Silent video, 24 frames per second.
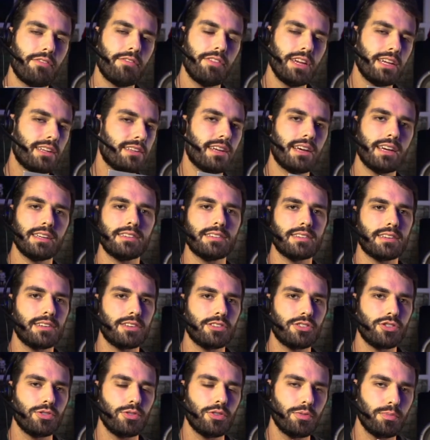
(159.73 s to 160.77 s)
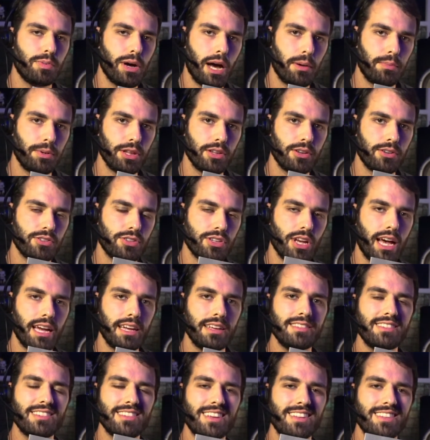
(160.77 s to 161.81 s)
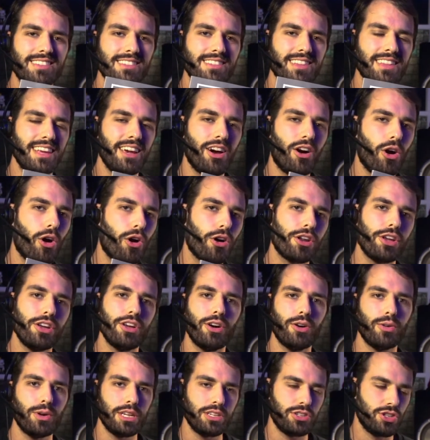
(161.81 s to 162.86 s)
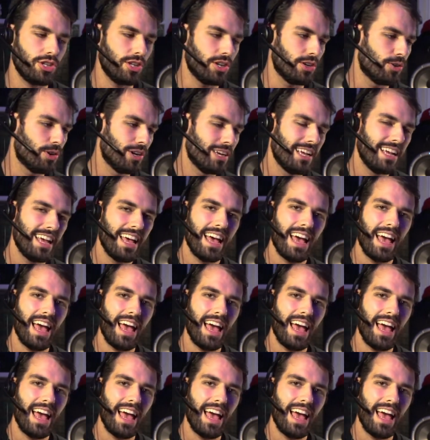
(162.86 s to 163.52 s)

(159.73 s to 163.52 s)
fantastic issue of Popular Science. It's the audio issue.